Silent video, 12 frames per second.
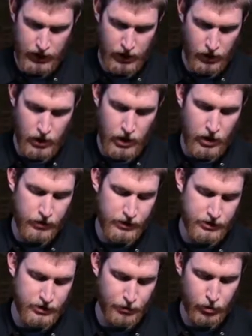Now,
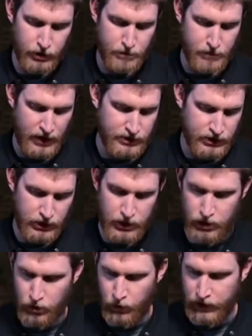this is a pretty basic
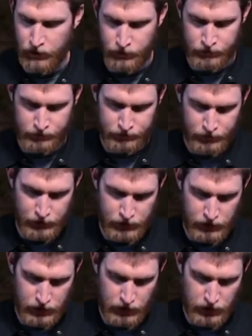color wheel
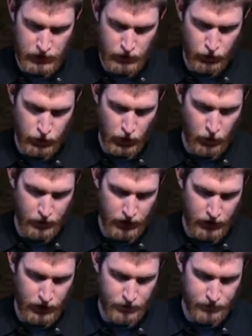when you open
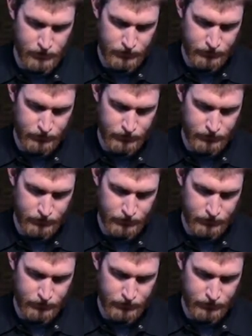it up.